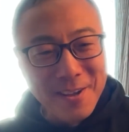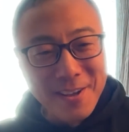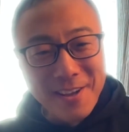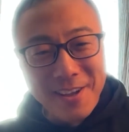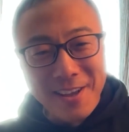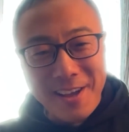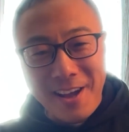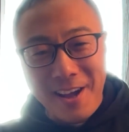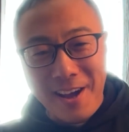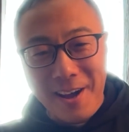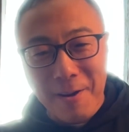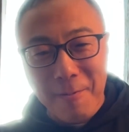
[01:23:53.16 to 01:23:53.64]

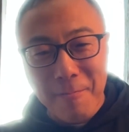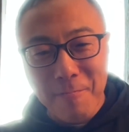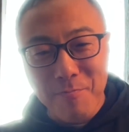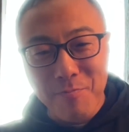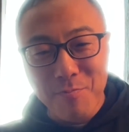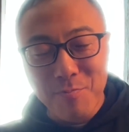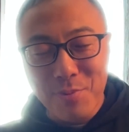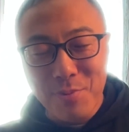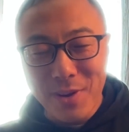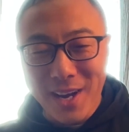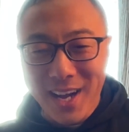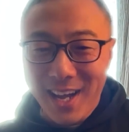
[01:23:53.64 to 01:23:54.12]

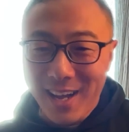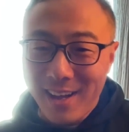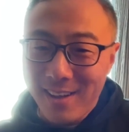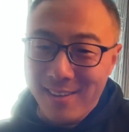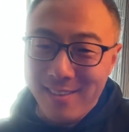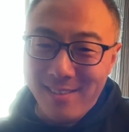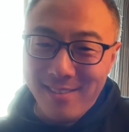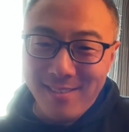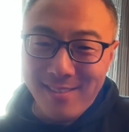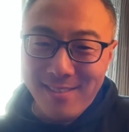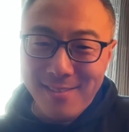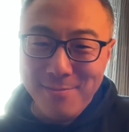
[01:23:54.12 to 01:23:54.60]
But
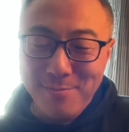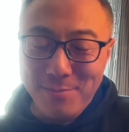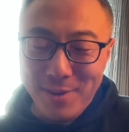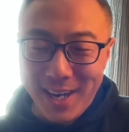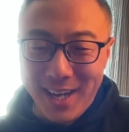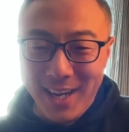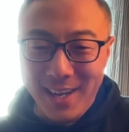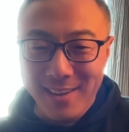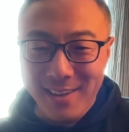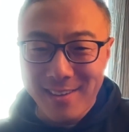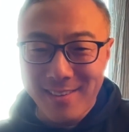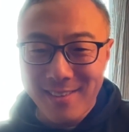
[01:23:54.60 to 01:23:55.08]

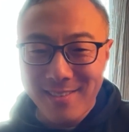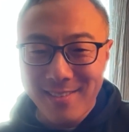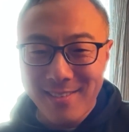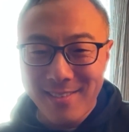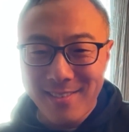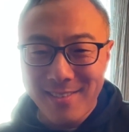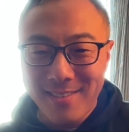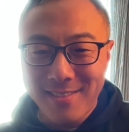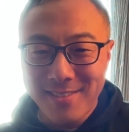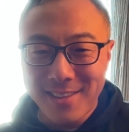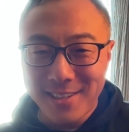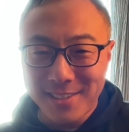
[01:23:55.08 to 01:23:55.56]

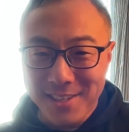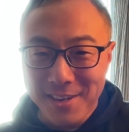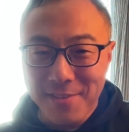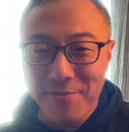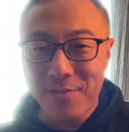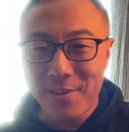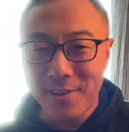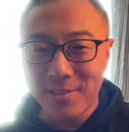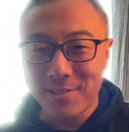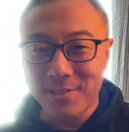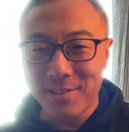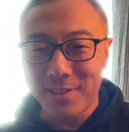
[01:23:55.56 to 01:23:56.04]
the
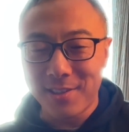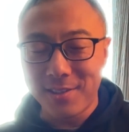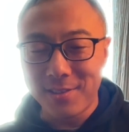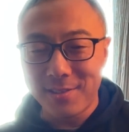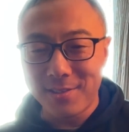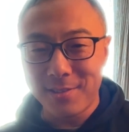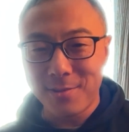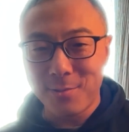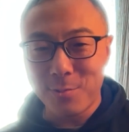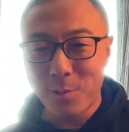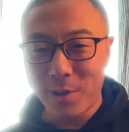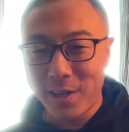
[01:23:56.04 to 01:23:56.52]
difference
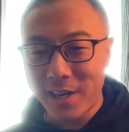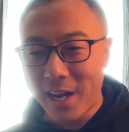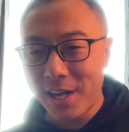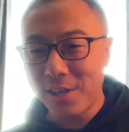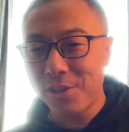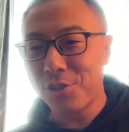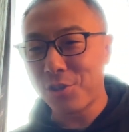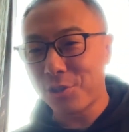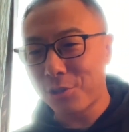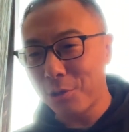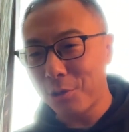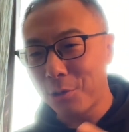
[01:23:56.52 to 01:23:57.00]
is when I
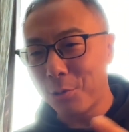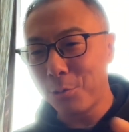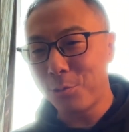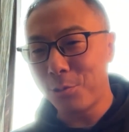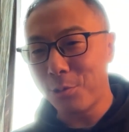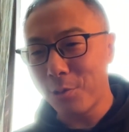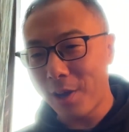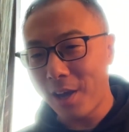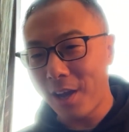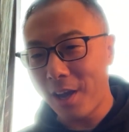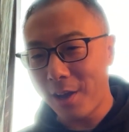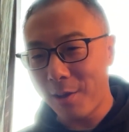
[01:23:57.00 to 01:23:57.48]
show to
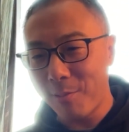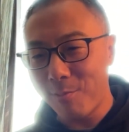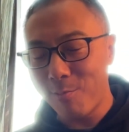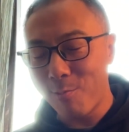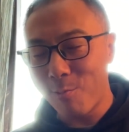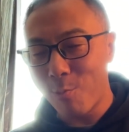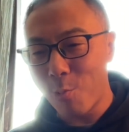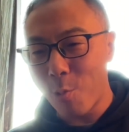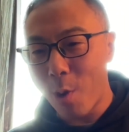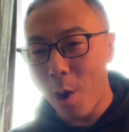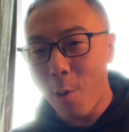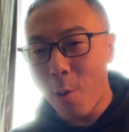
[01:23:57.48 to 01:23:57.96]

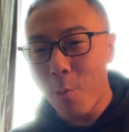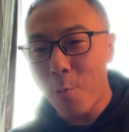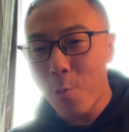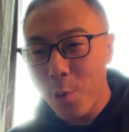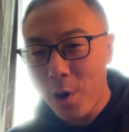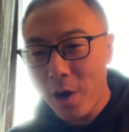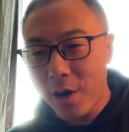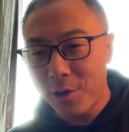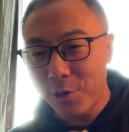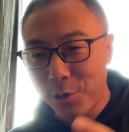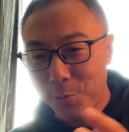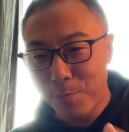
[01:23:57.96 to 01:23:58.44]
him what
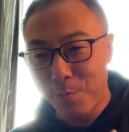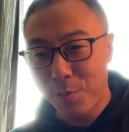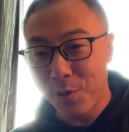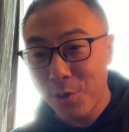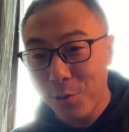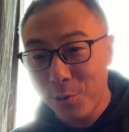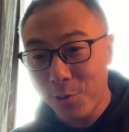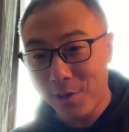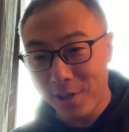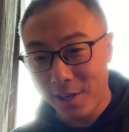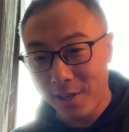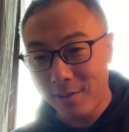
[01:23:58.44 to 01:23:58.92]
we're
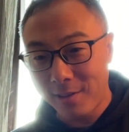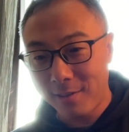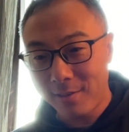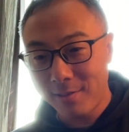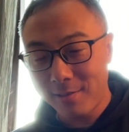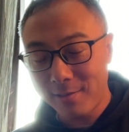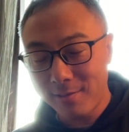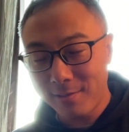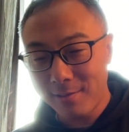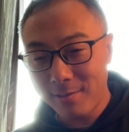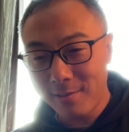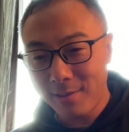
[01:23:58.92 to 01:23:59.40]
building
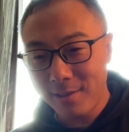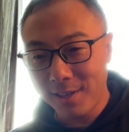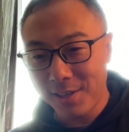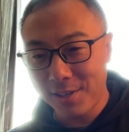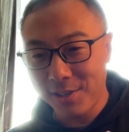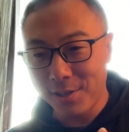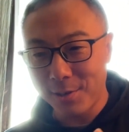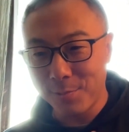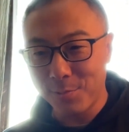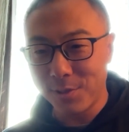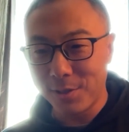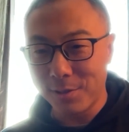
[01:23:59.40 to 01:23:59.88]
in
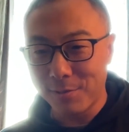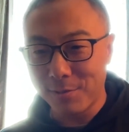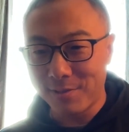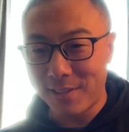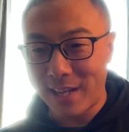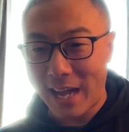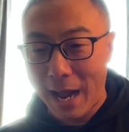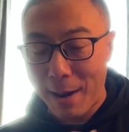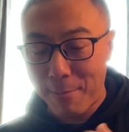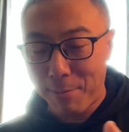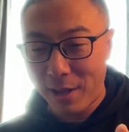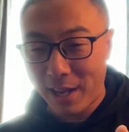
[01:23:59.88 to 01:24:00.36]
terms of
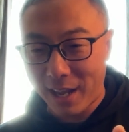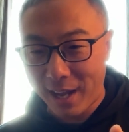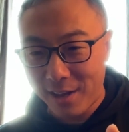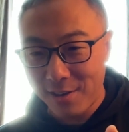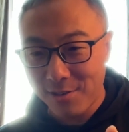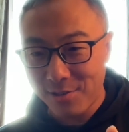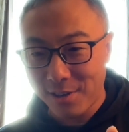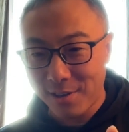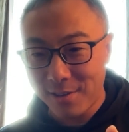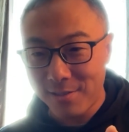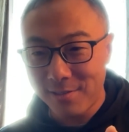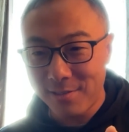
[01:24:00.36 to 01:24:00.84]

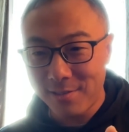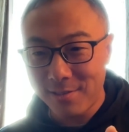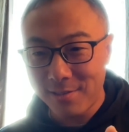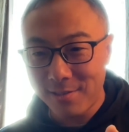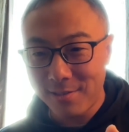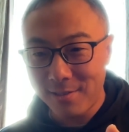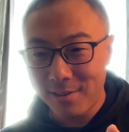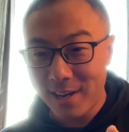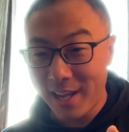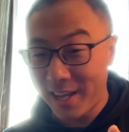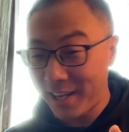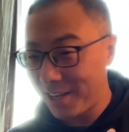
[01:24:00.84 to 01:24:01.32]
applications,
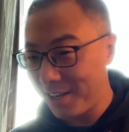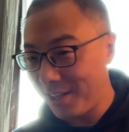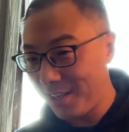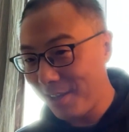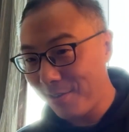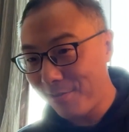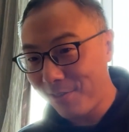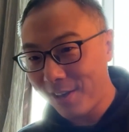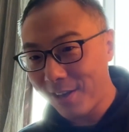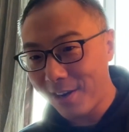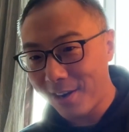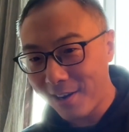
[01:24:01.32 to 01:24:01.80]
like
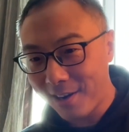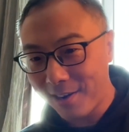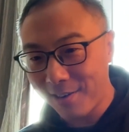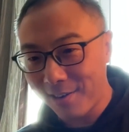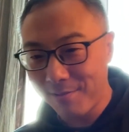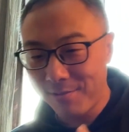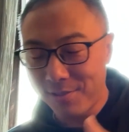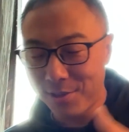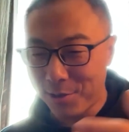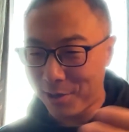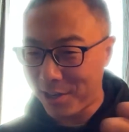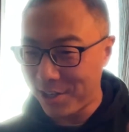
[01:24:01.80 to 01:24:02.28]

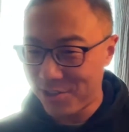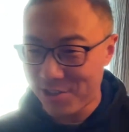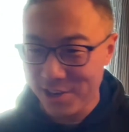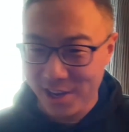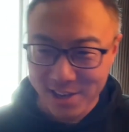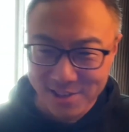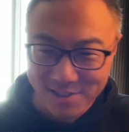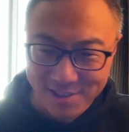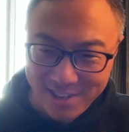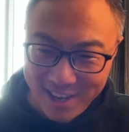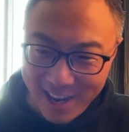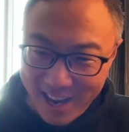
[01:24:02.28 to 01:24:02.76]
Ethereum, you can
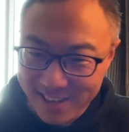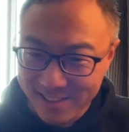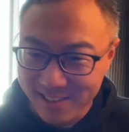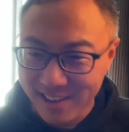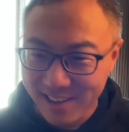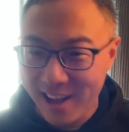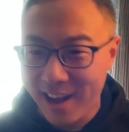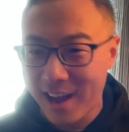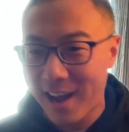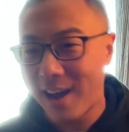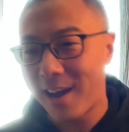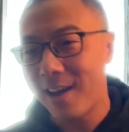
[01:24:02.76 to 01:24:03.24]
charge
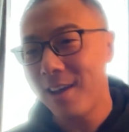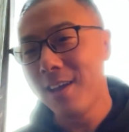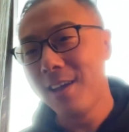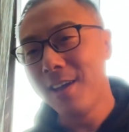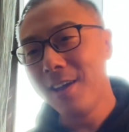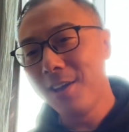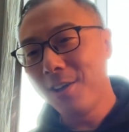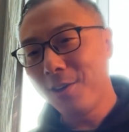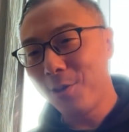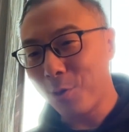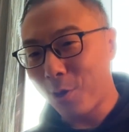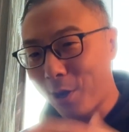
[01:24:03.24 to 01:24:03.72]
Tesla,
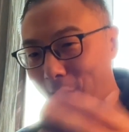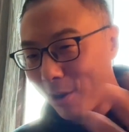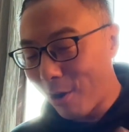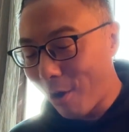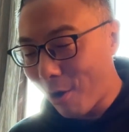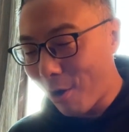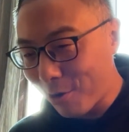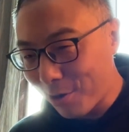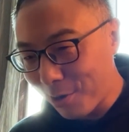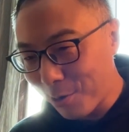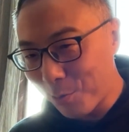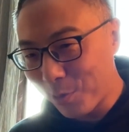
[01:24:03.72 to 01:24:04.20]
you can
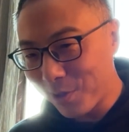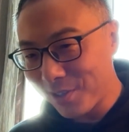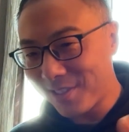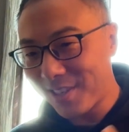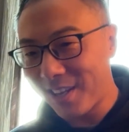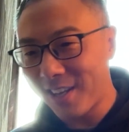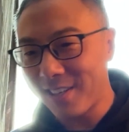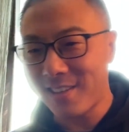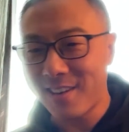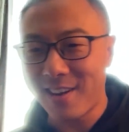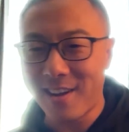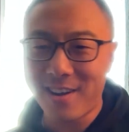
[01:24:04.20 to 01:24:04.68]
log in with
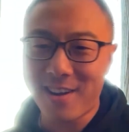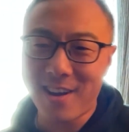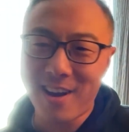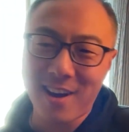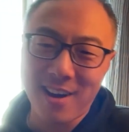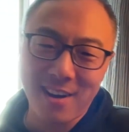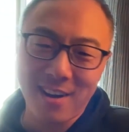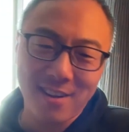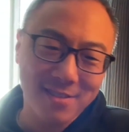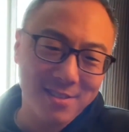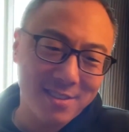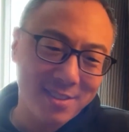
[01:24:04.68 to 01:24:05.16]
Tesla
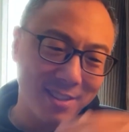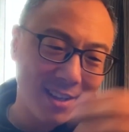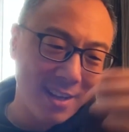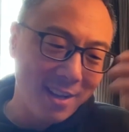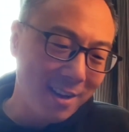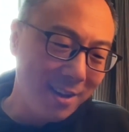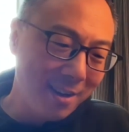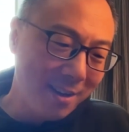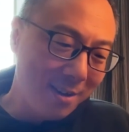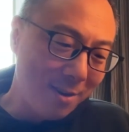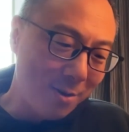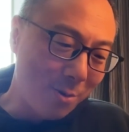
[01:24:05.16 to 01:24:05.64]
accounts,
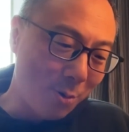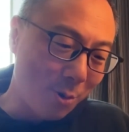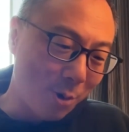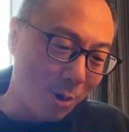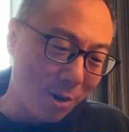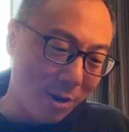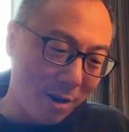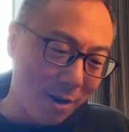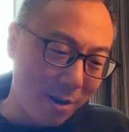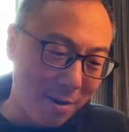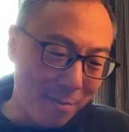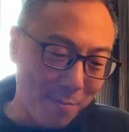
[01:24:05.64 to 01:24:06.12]

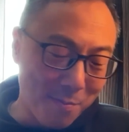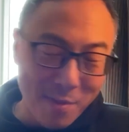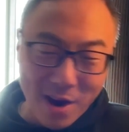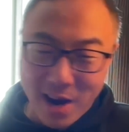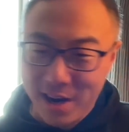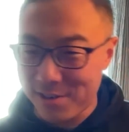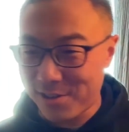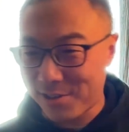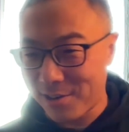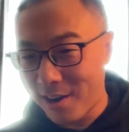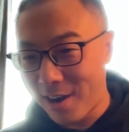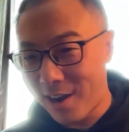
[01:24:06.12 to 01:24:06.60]
or
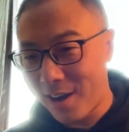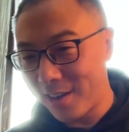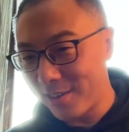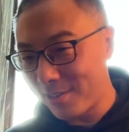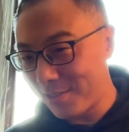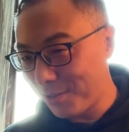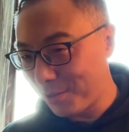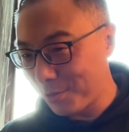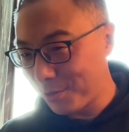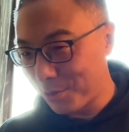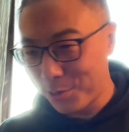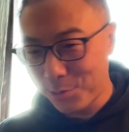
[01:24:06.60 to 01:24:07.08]
mugshot,
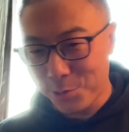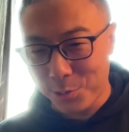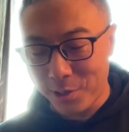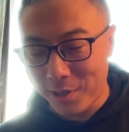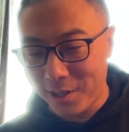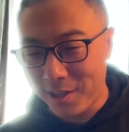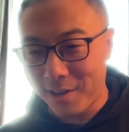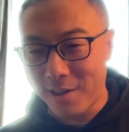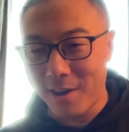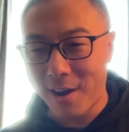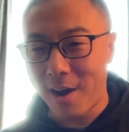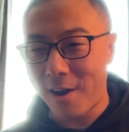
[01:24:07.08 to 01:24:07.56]

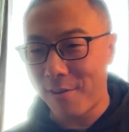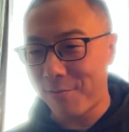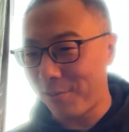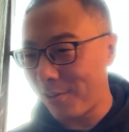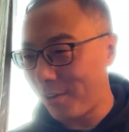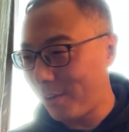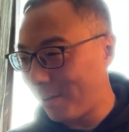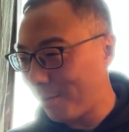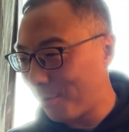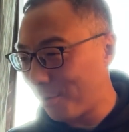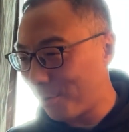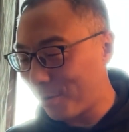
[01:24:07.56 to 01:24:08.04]
drinking
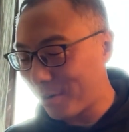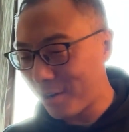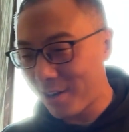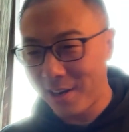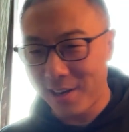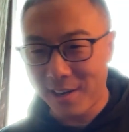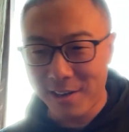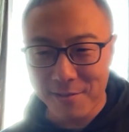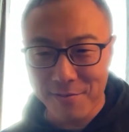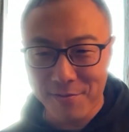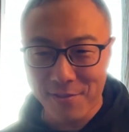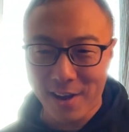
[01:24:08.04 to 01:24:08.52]
coffee or
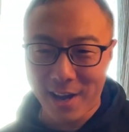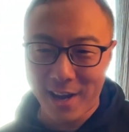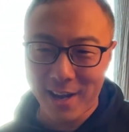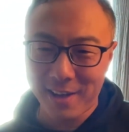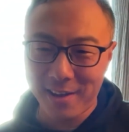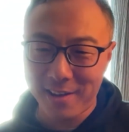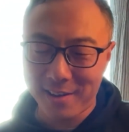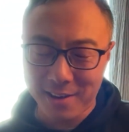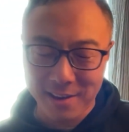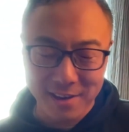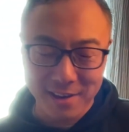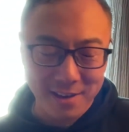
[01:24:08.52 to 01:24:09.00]
clean
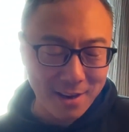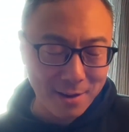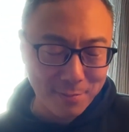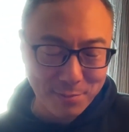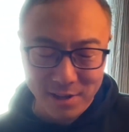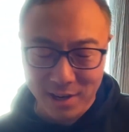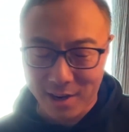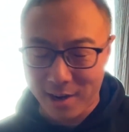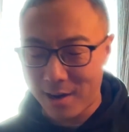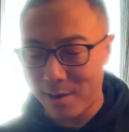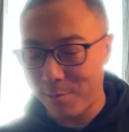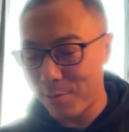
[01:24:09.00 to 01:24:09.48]
up the
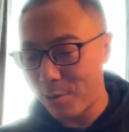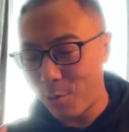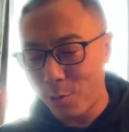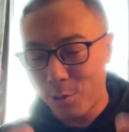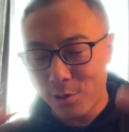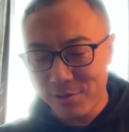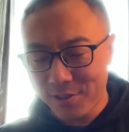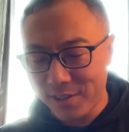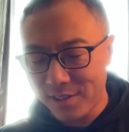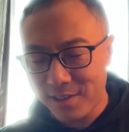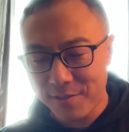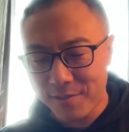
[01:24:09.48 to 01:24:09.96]
garbage, all
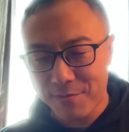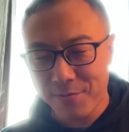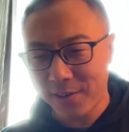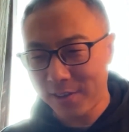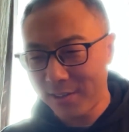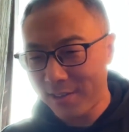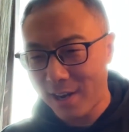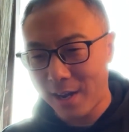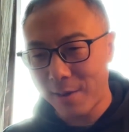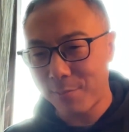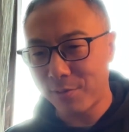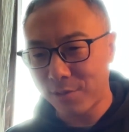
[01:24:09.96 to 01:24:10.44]
of the different
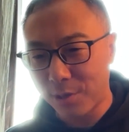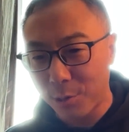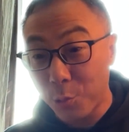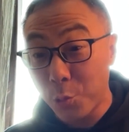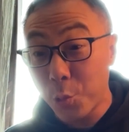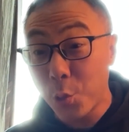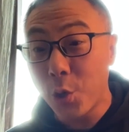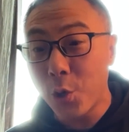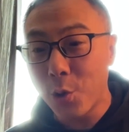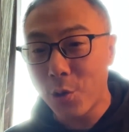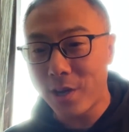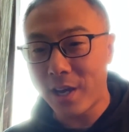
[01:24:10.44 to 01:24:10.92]
type of the
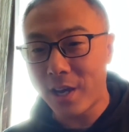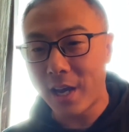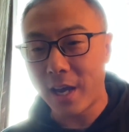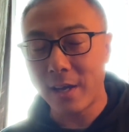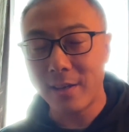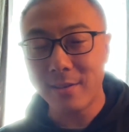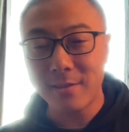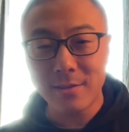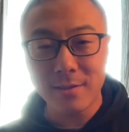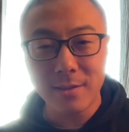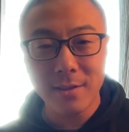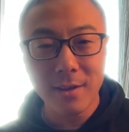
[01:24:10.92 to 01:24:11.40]
real
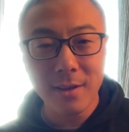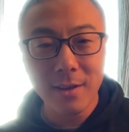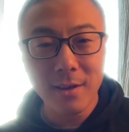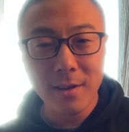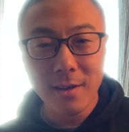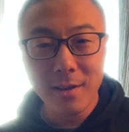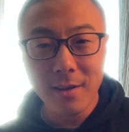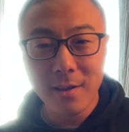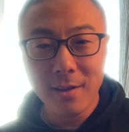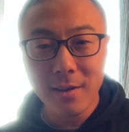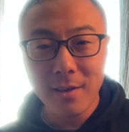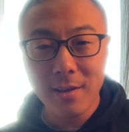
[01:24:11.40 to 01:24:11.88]
case.
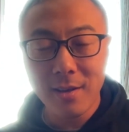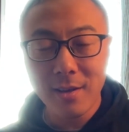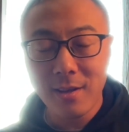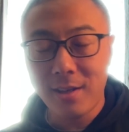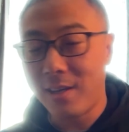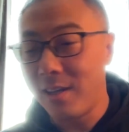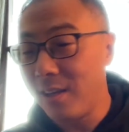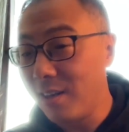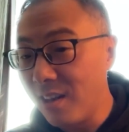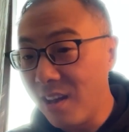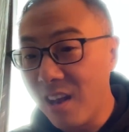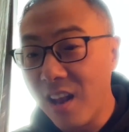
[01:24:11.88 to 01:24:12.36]

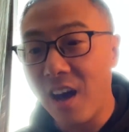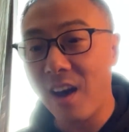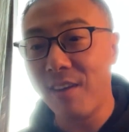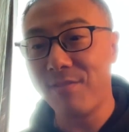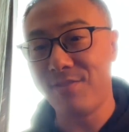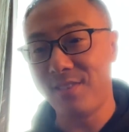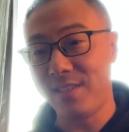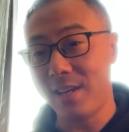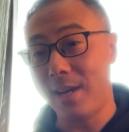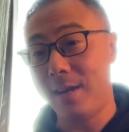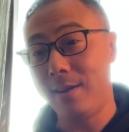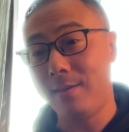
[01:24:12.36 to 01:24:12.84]
He
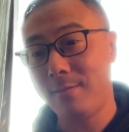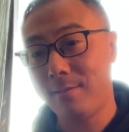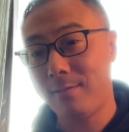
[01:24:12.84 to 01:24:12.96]
loves that.